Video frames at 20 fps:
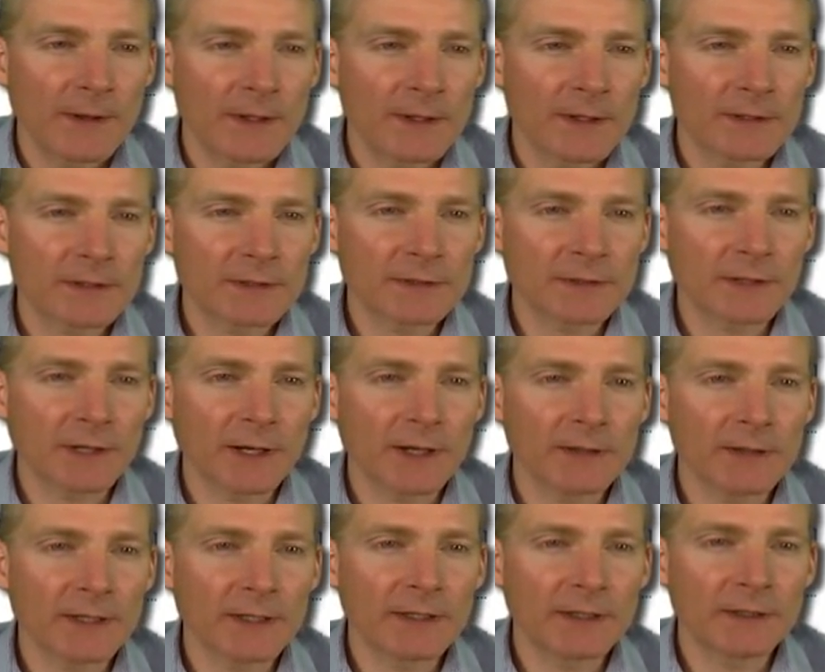This is an
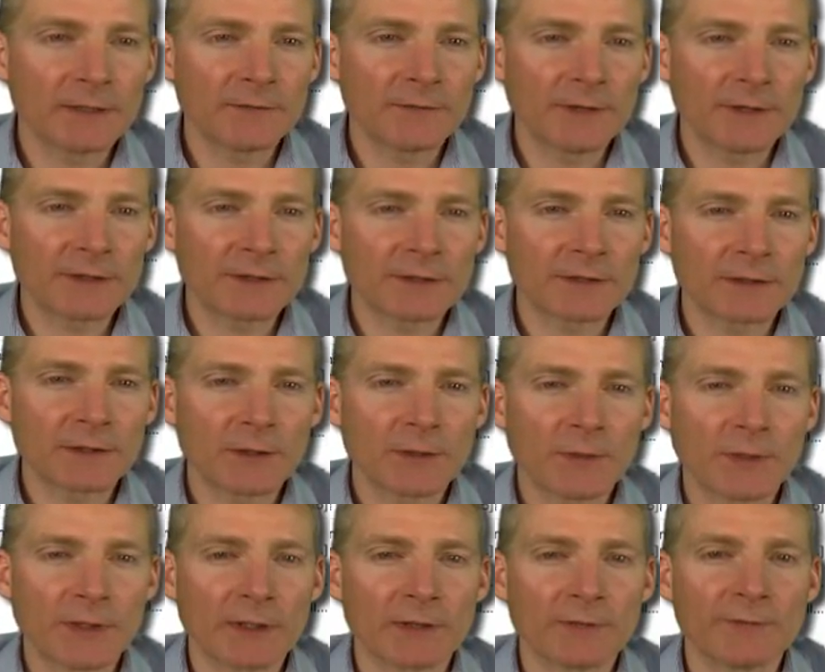online intervention
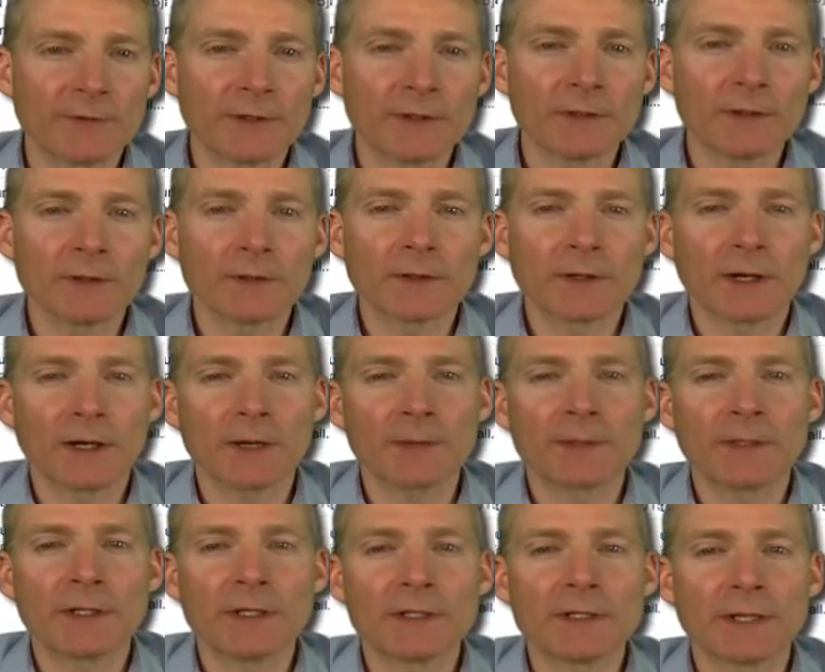comparing a very low-carb
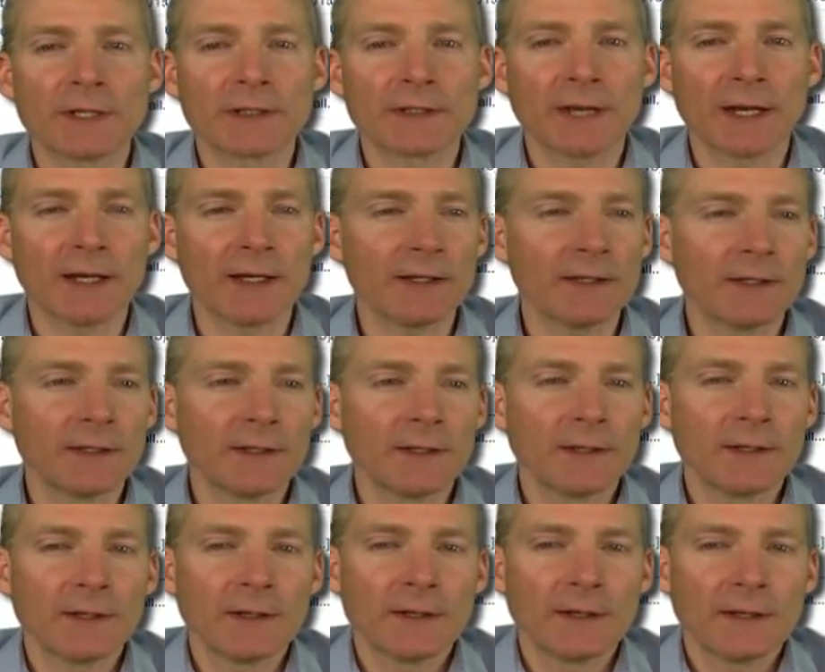ketogenic diet
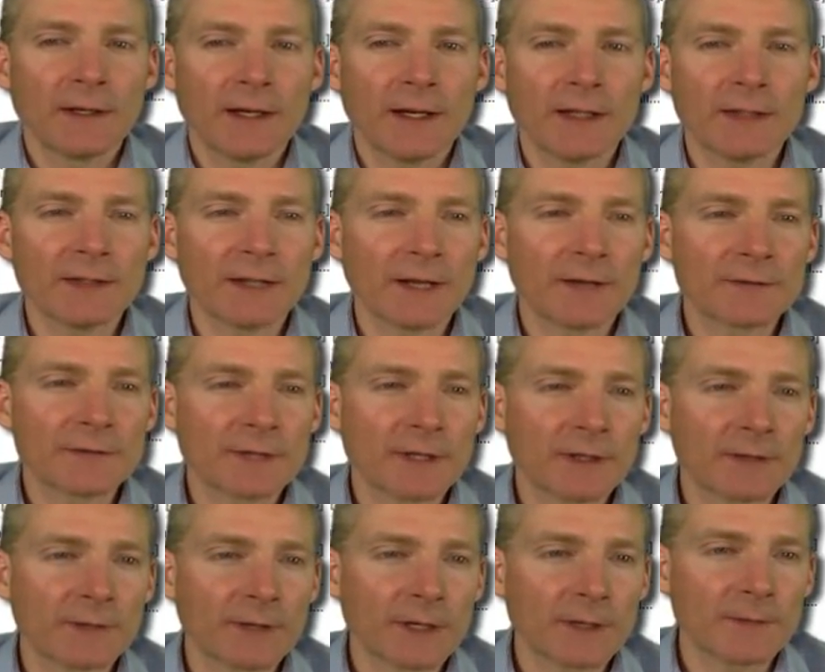and
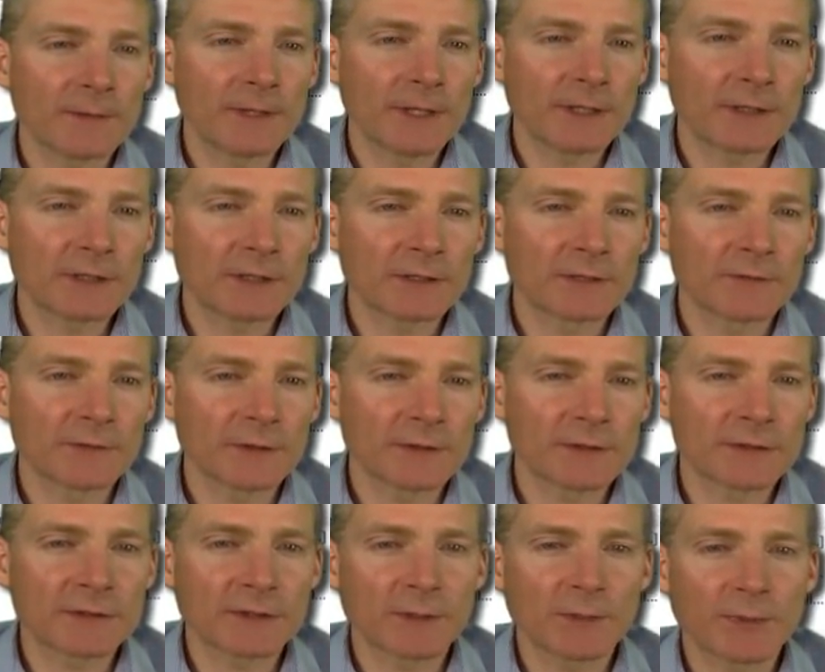lifestyle recommendations
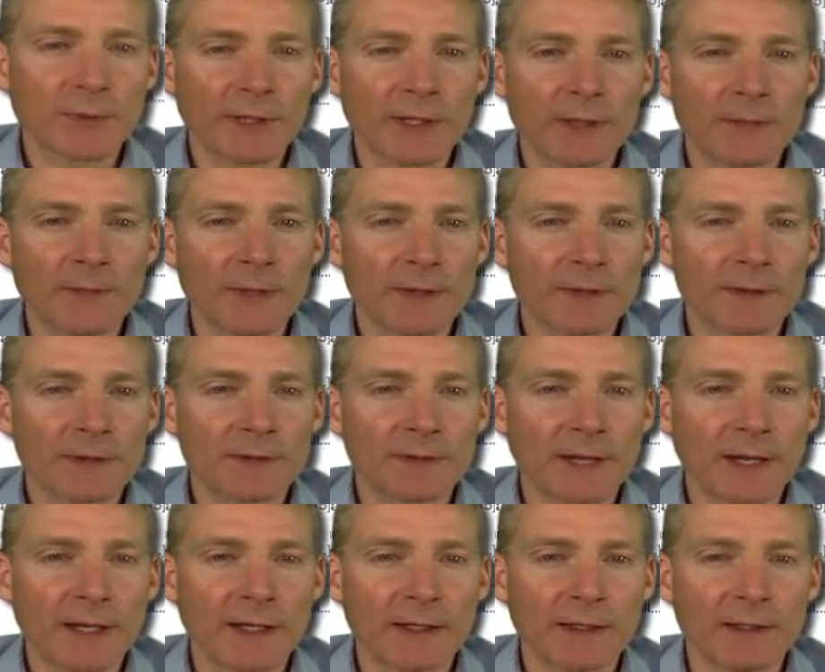versus a plate method
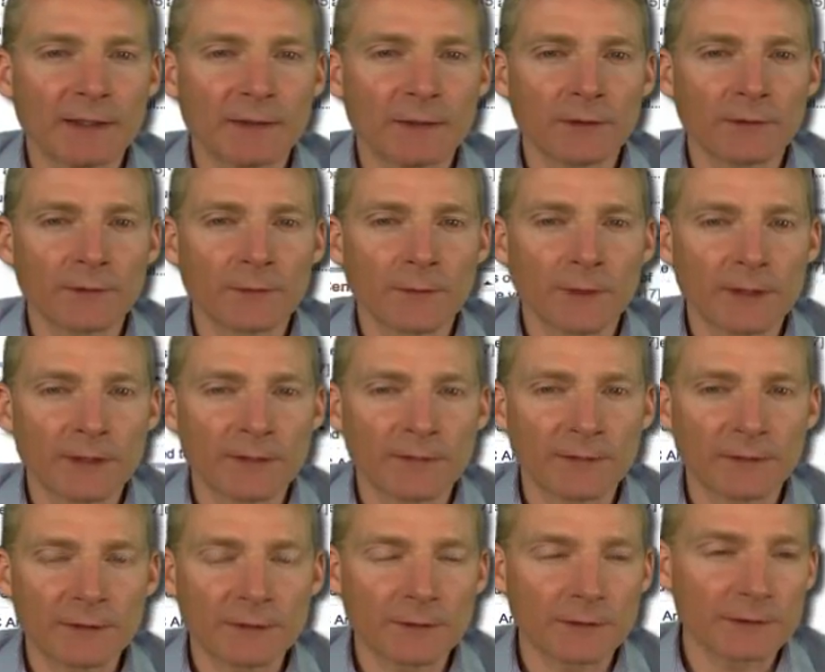diet in overweight
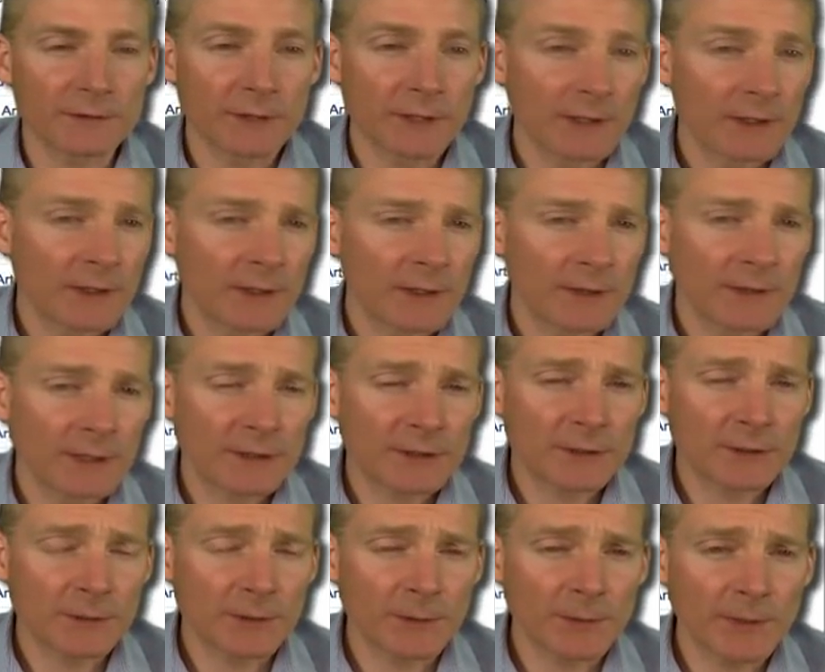individuals. Not
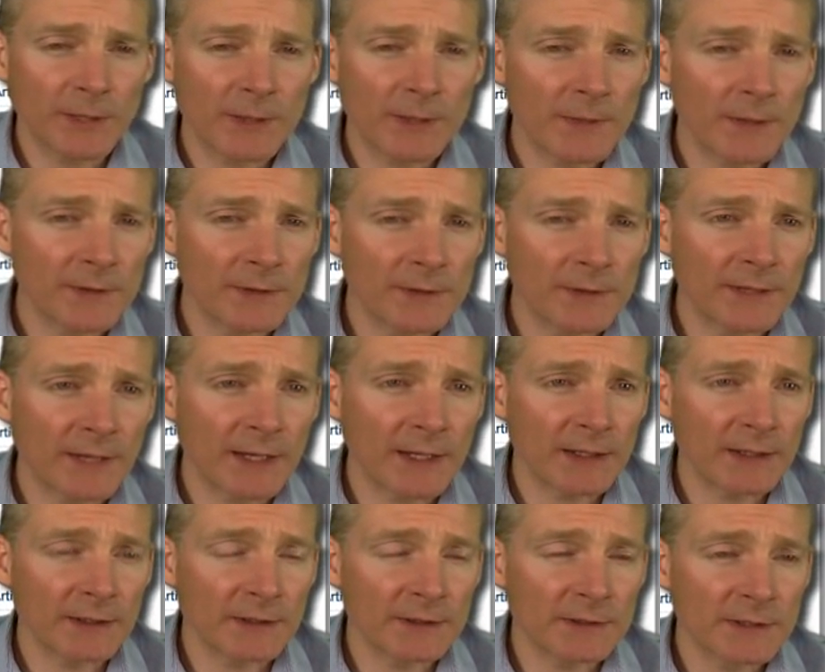sure what a plate method
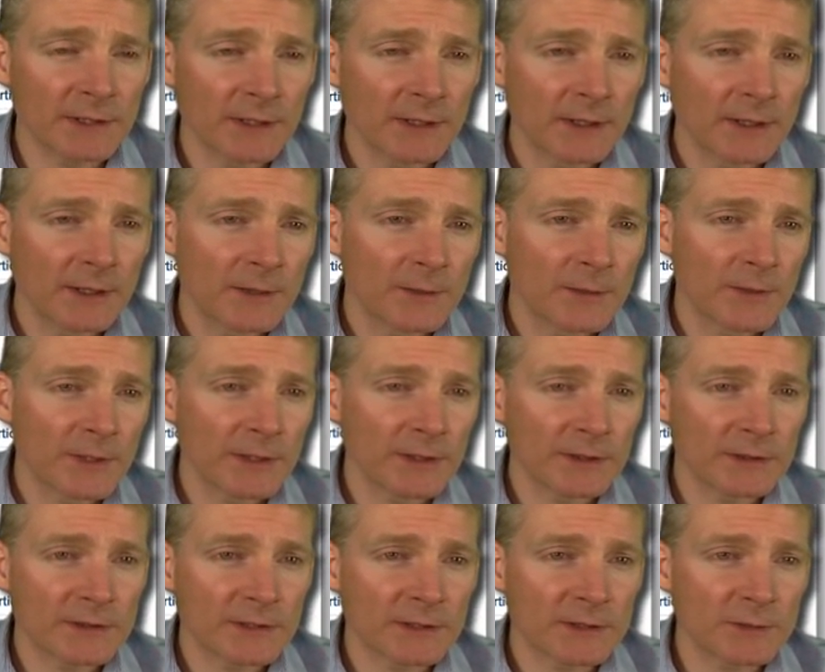diet is, but here
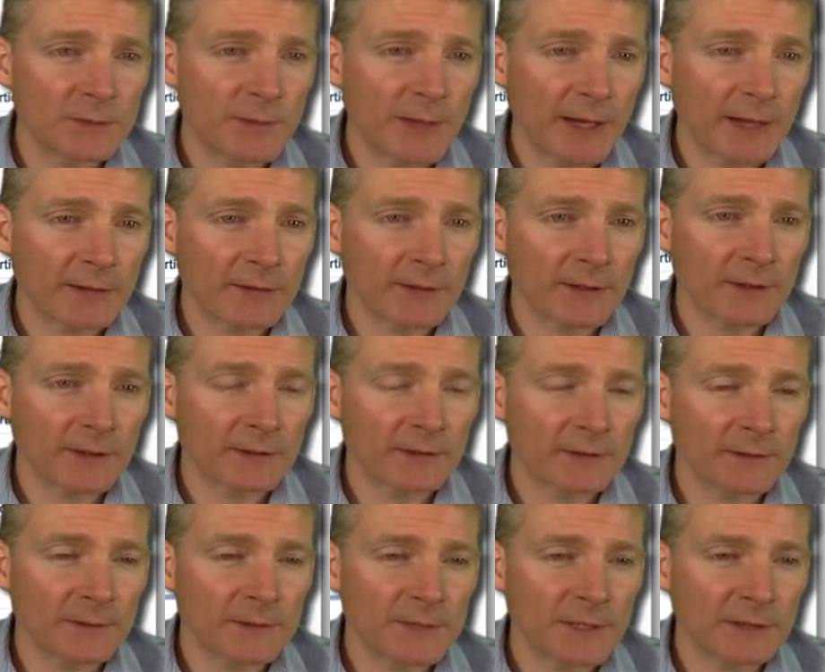it says
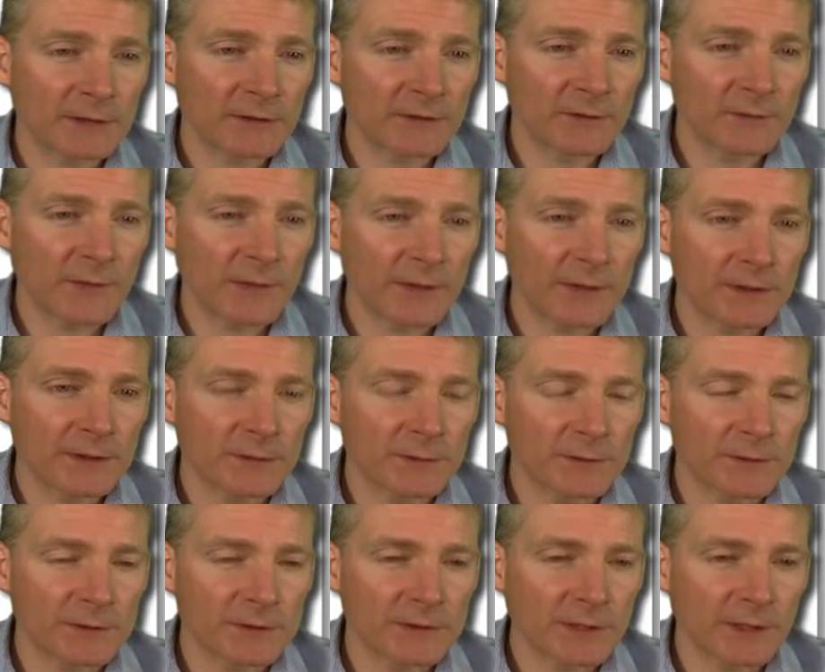background, objective methods,
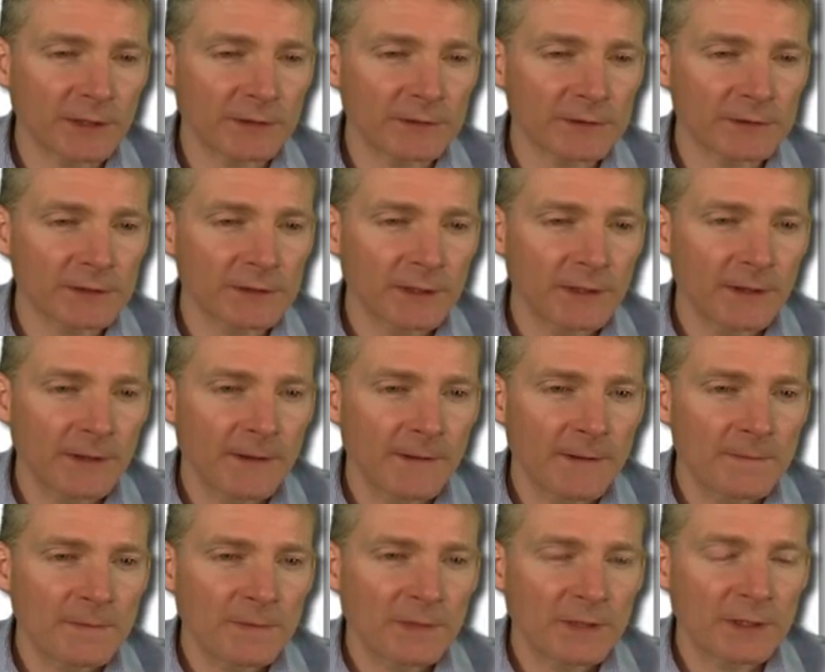results,
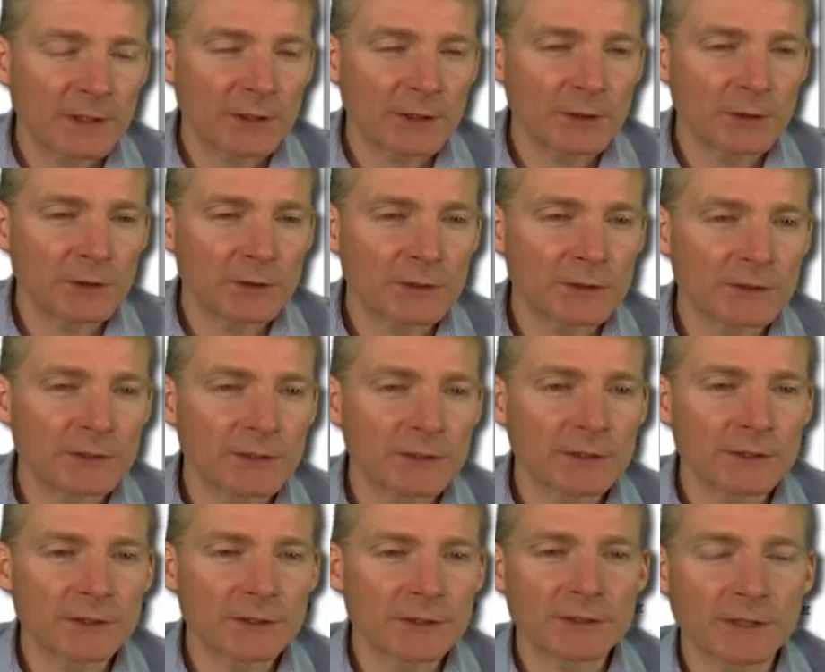conclusions. You can
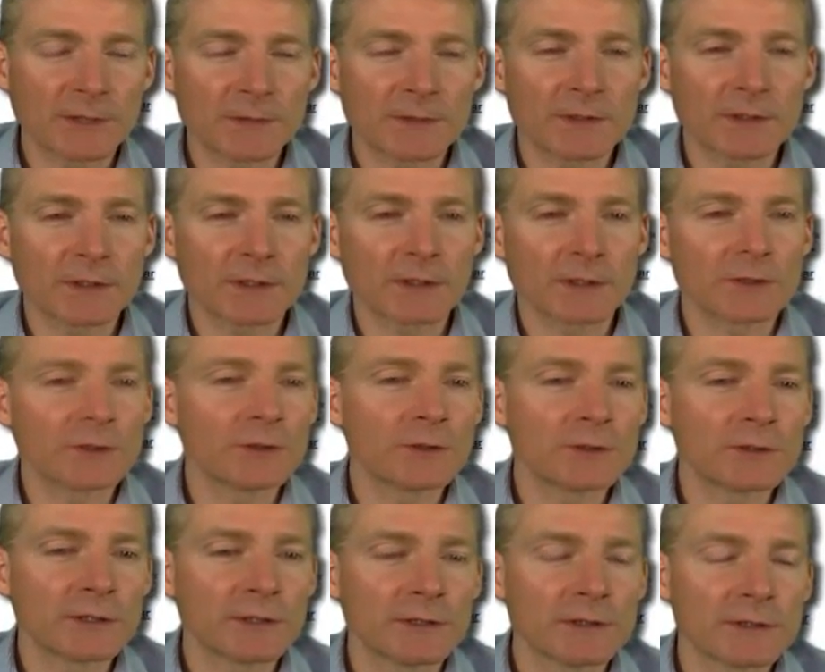just jump to the
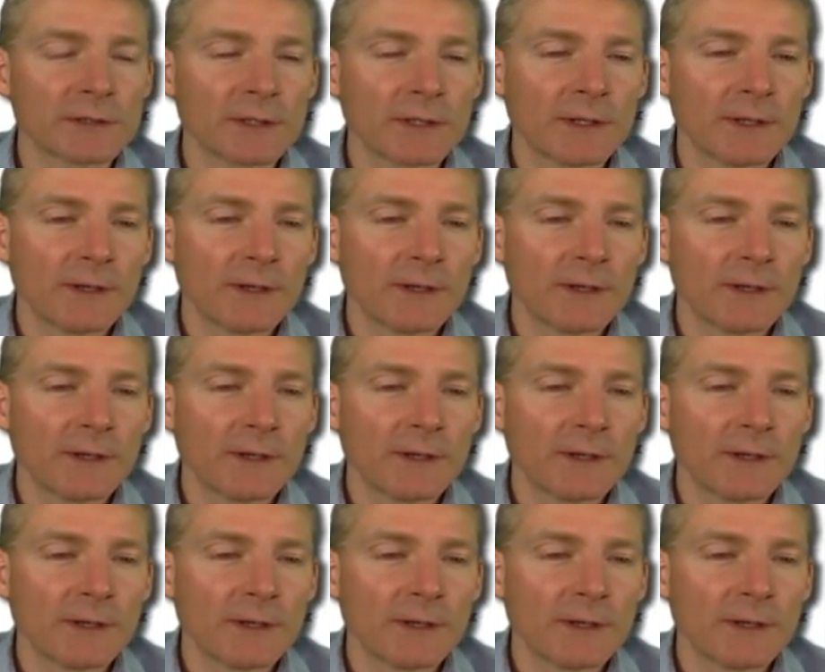conclusions.